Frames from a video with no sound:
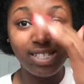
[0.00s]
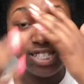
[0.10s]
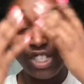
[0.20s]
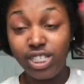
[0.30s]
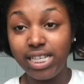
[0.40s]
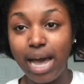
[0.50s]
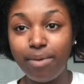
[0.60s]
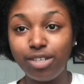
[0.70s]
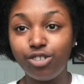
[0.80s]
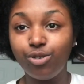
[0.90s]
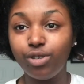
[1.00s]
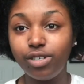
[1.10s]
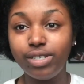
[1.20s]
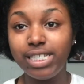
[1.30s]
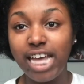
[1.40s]
This is just an eyebrow
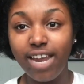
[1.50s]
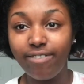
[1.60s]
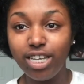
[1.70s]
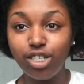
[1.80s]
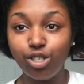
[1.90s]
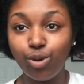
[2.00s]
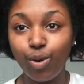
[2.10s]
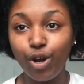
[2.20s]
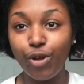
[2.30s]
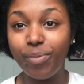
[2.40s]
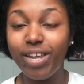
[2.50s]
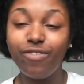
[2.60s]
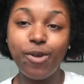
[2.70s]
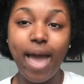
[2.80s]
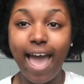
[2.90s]
tutorial. It's not a face tutorial, but
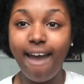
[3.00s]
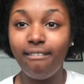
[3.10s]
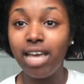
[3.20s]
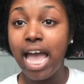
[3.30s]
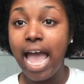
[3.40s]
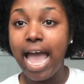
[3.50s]
if you have